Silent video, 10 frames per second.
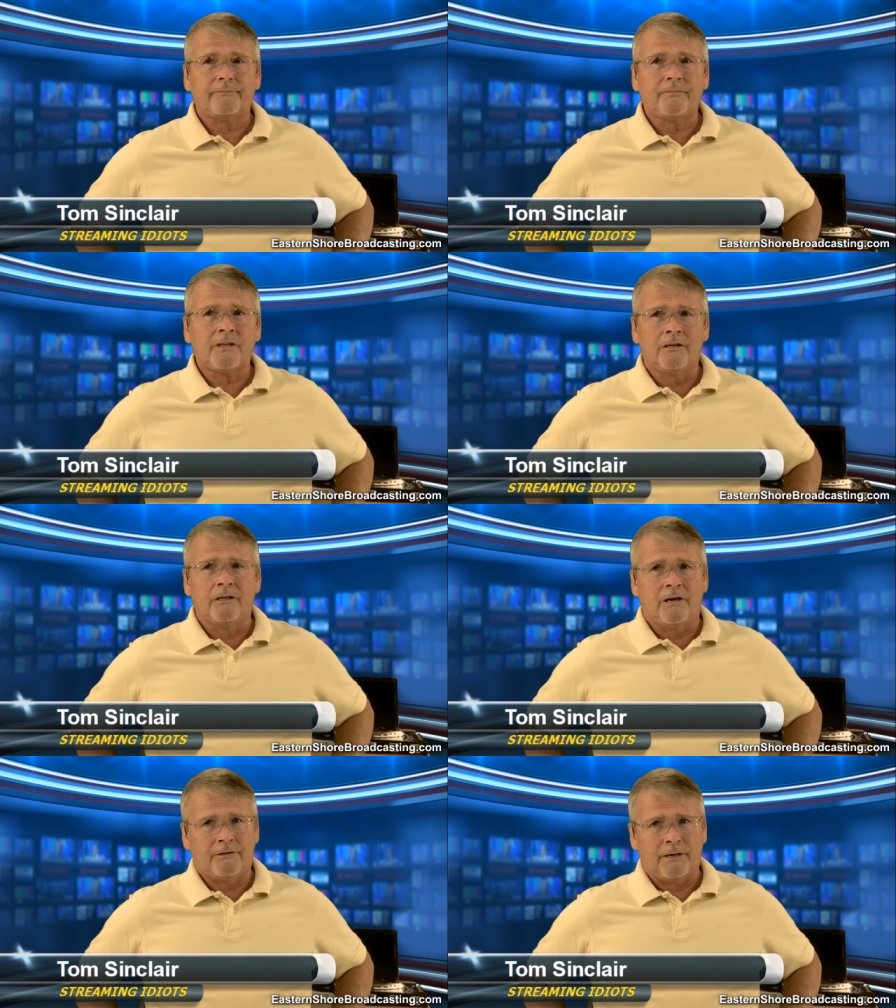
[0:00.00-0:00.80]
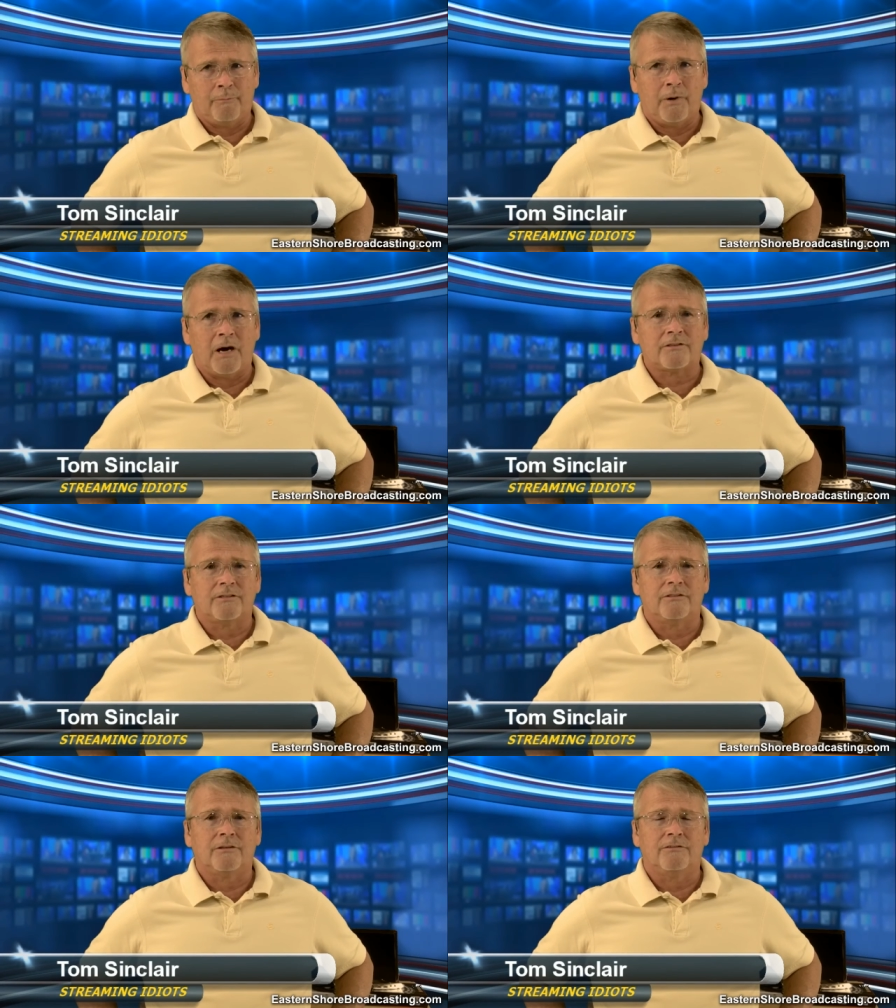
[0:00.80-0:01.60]
you know, I've got
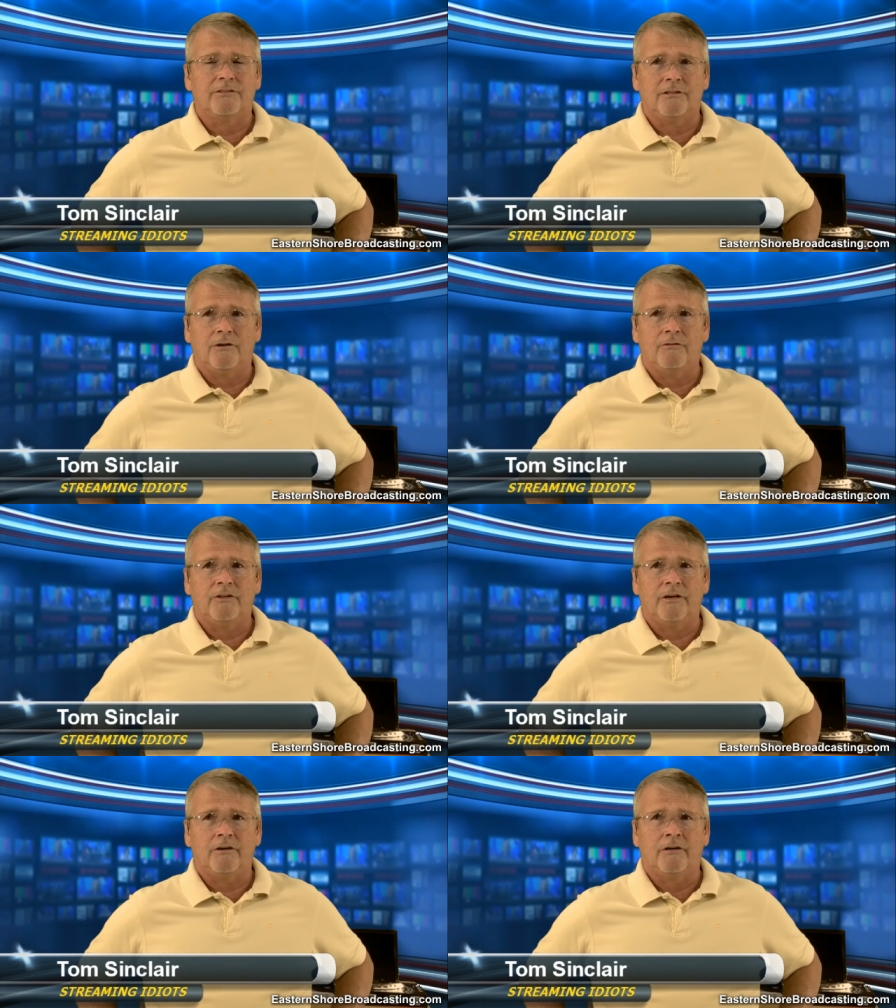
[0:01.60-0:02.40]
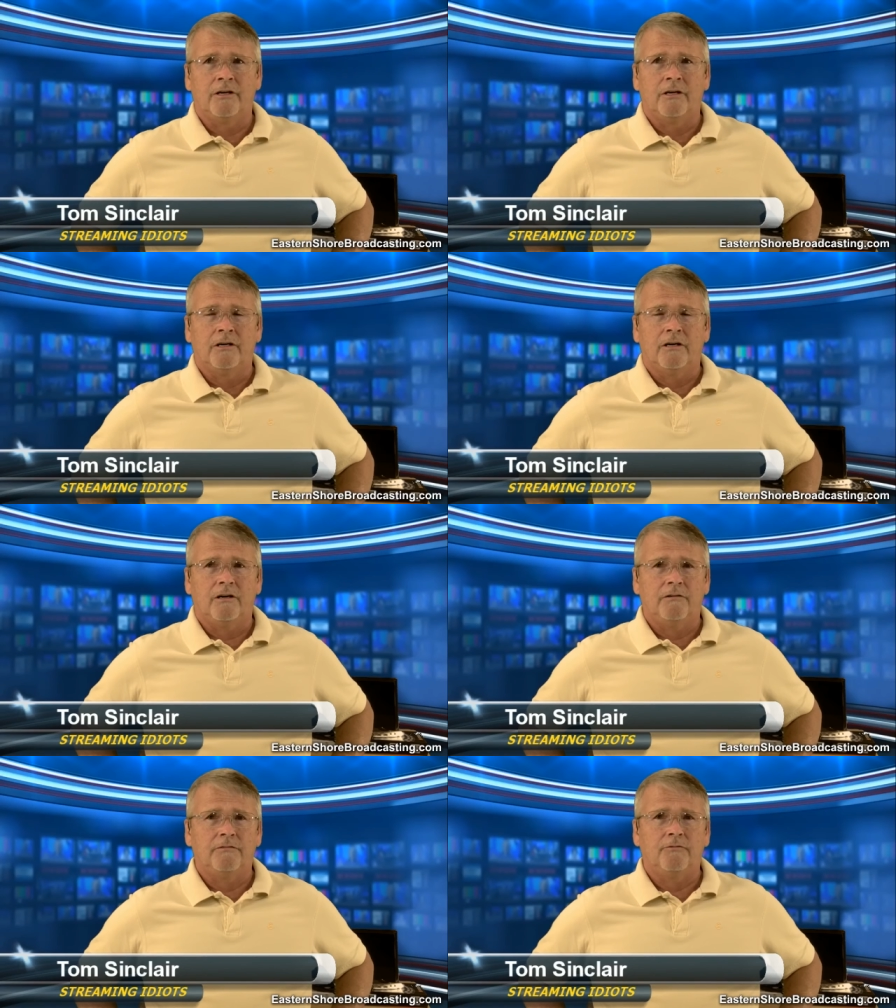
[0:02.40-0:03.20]
boxes sitting over there
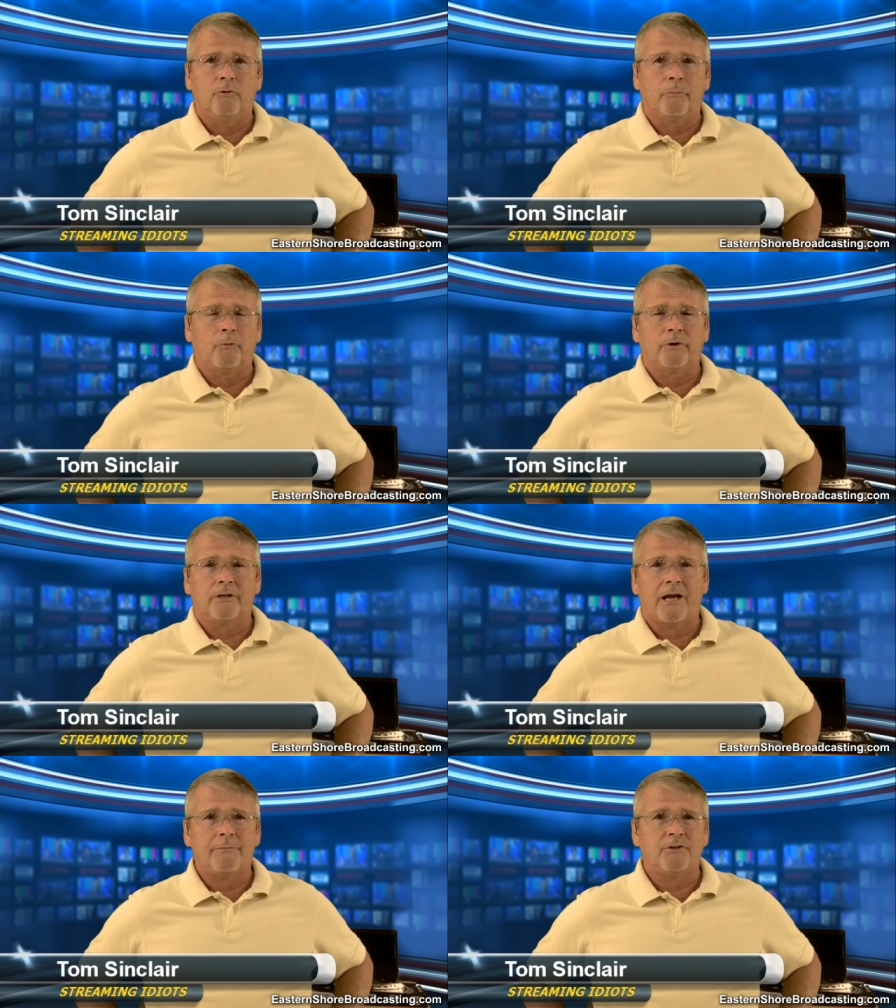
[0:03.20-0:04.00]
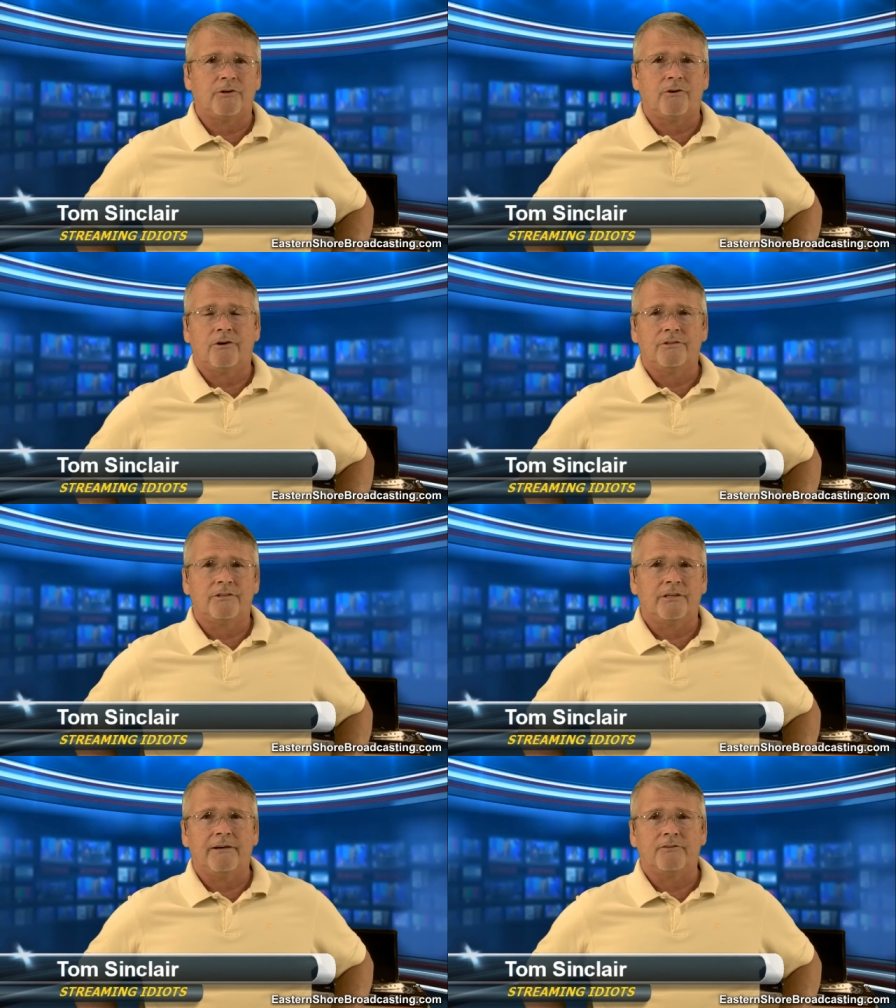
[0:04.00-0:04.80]
of 4-port capture cards
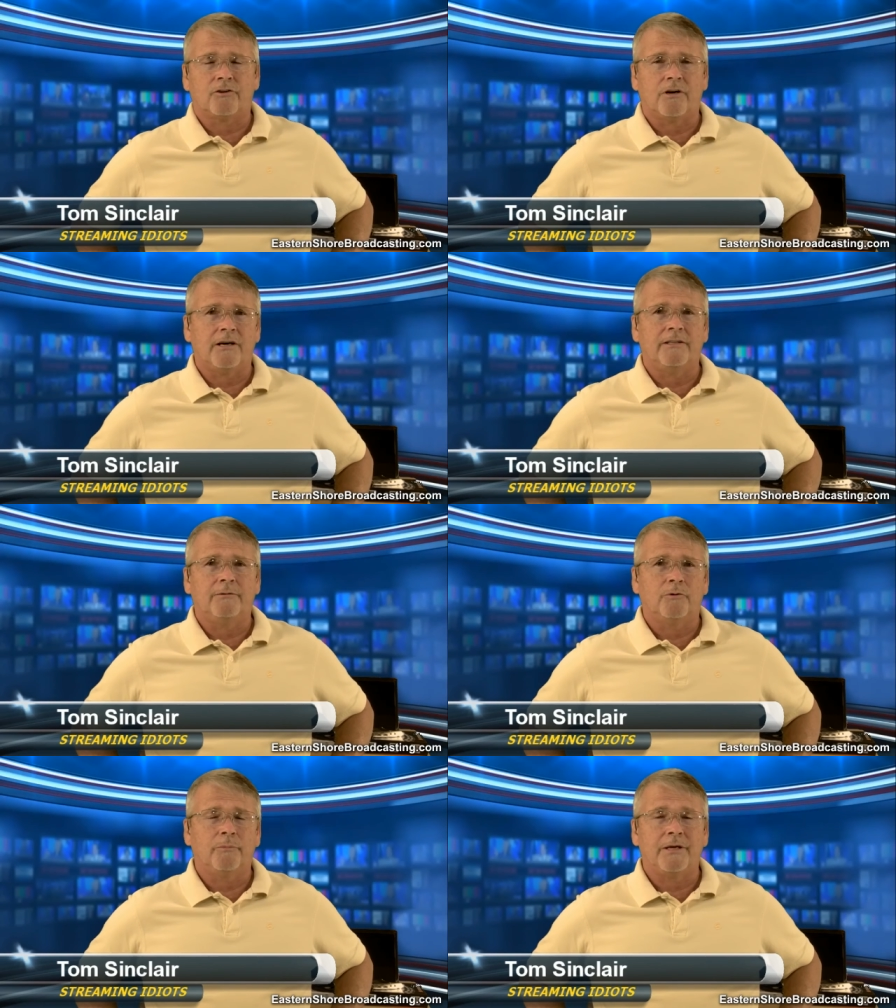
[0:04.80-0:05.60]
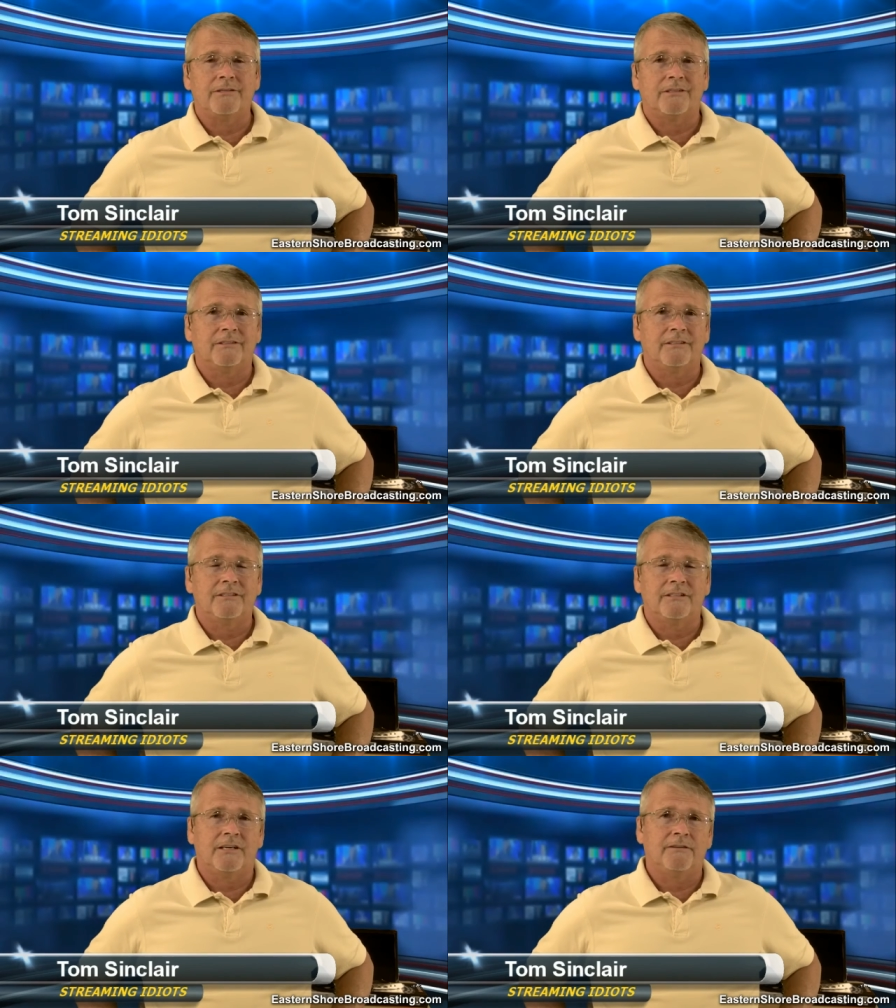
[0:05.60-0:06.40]
that I've tried that were basically
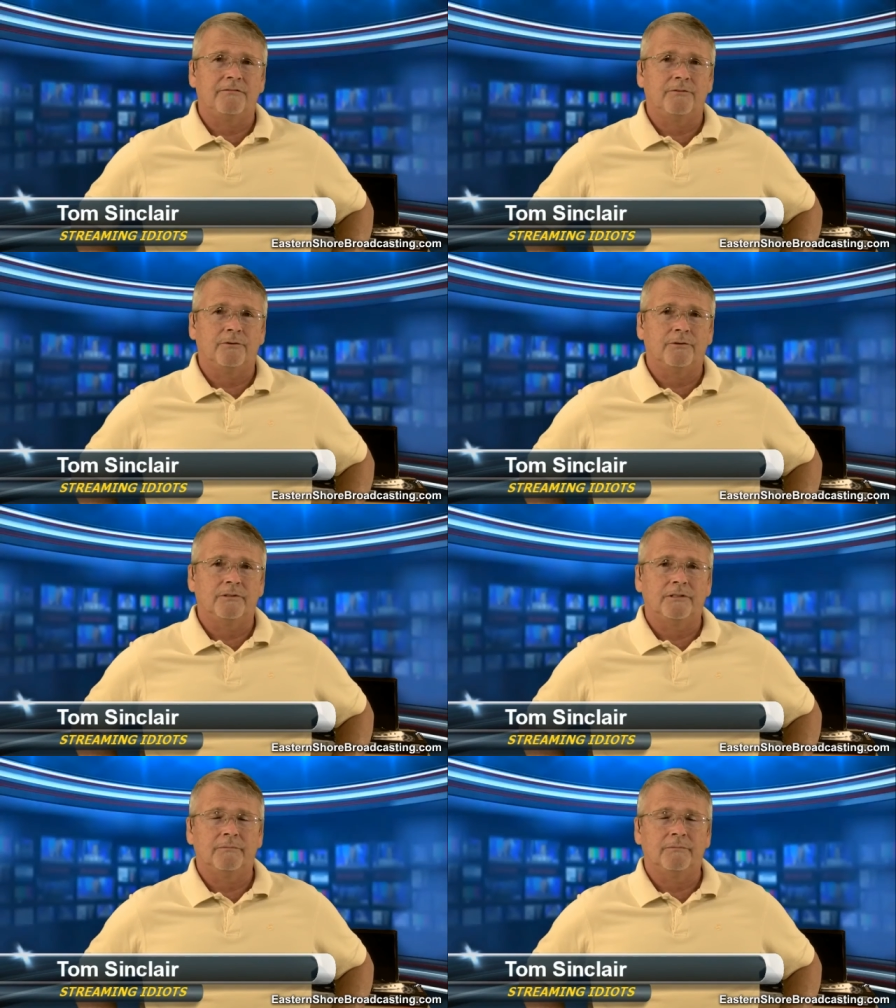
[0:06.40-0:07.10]
designed for,